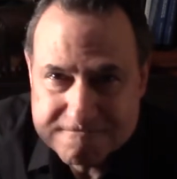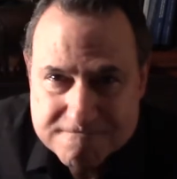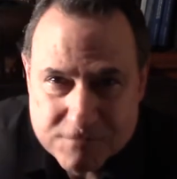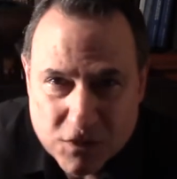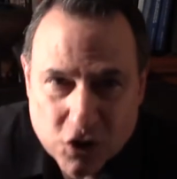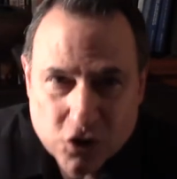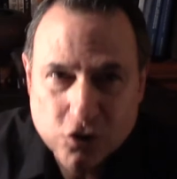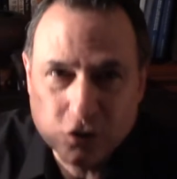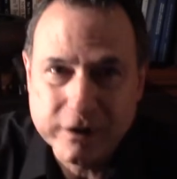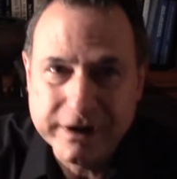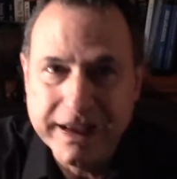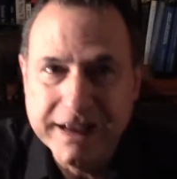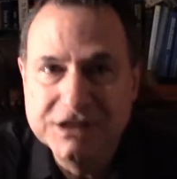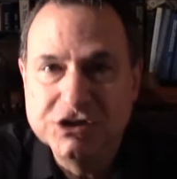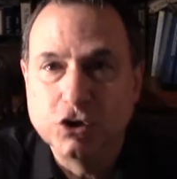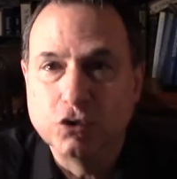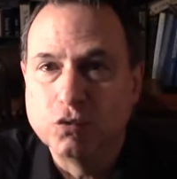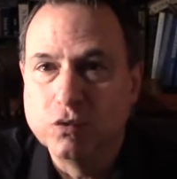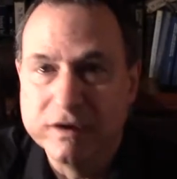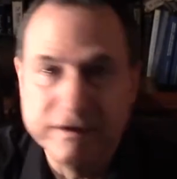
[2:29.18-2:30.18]
creates
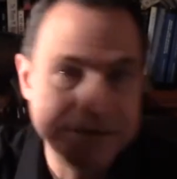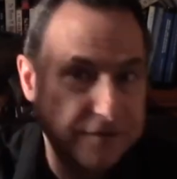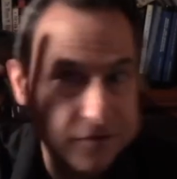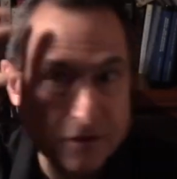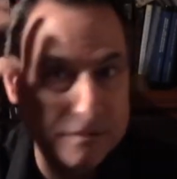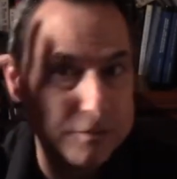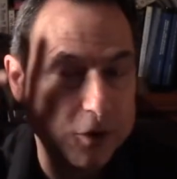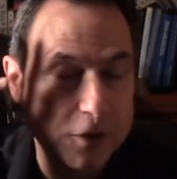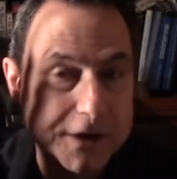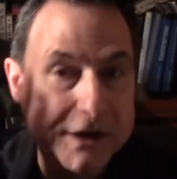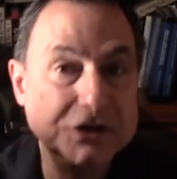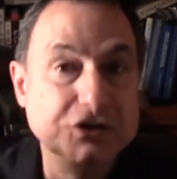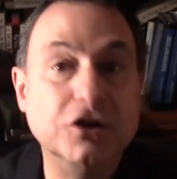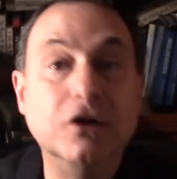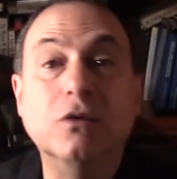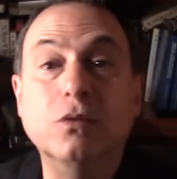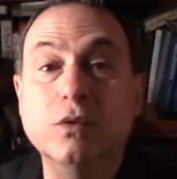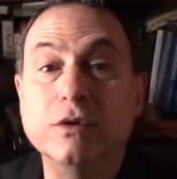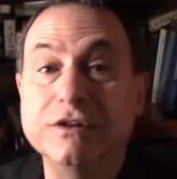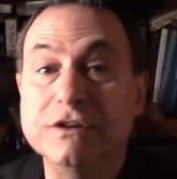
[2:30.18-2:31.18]
a reverberation
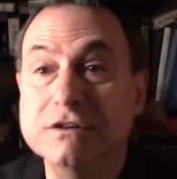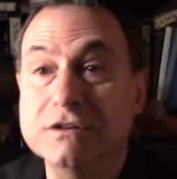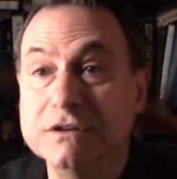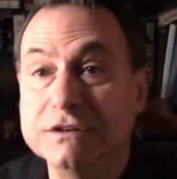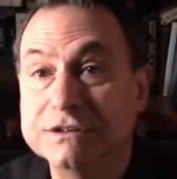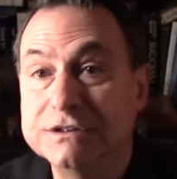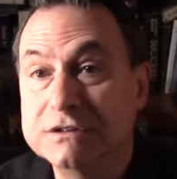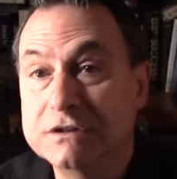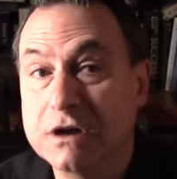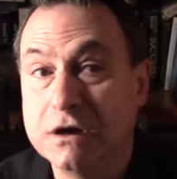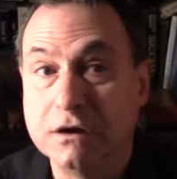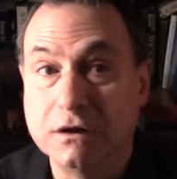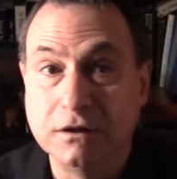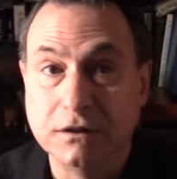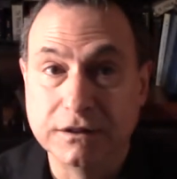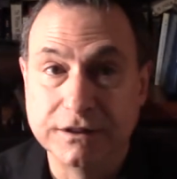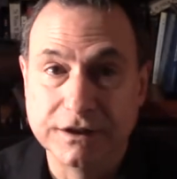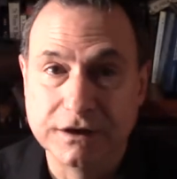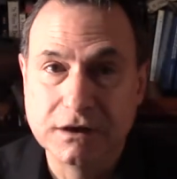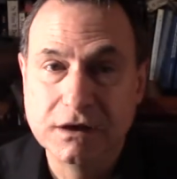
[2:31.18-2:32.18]
within the
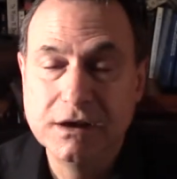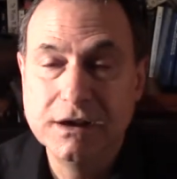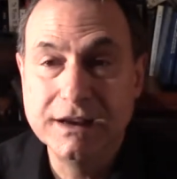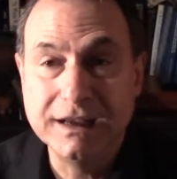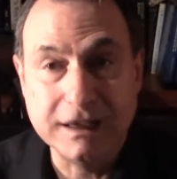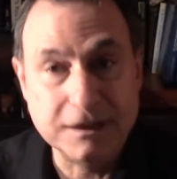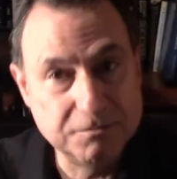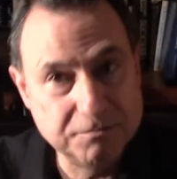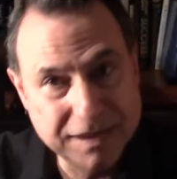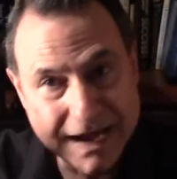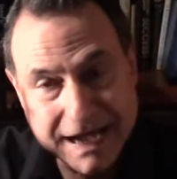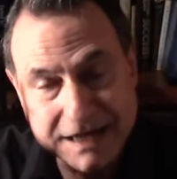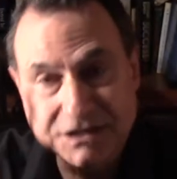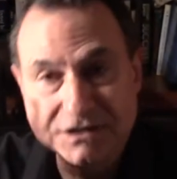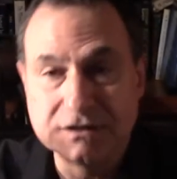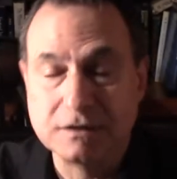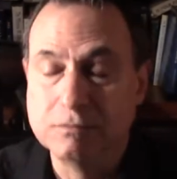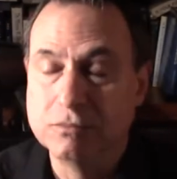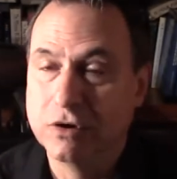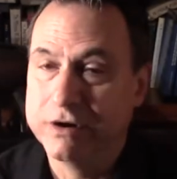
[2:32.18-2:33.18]
skull that impacts
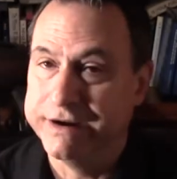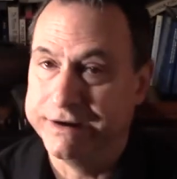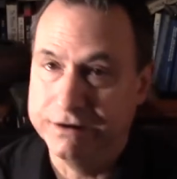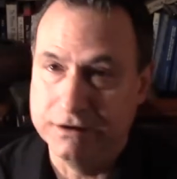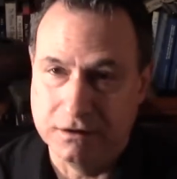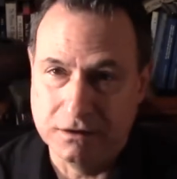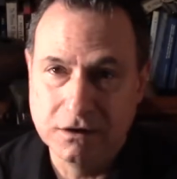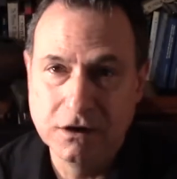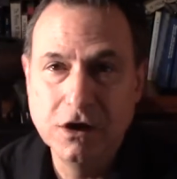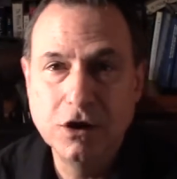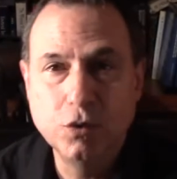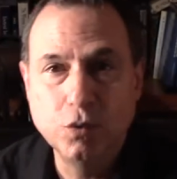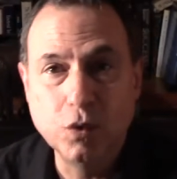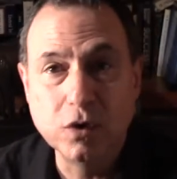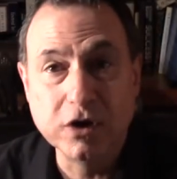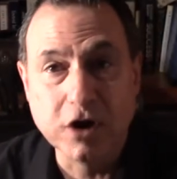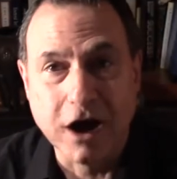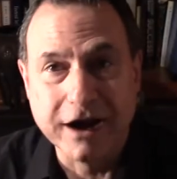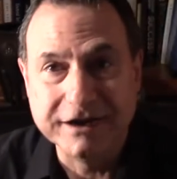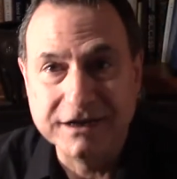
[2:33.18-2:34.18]
the brain and will
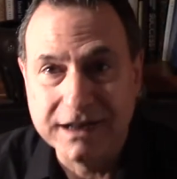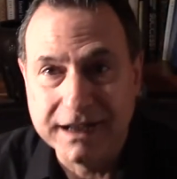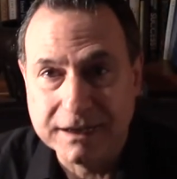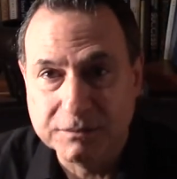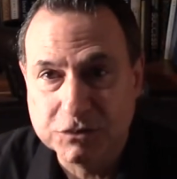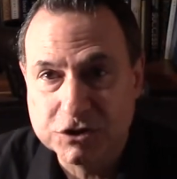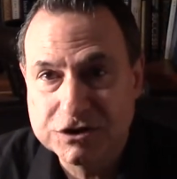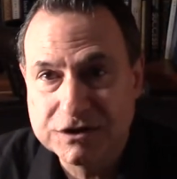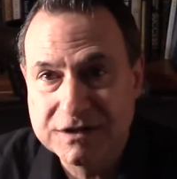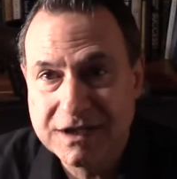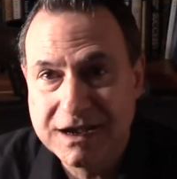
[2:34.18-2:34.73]
not damage the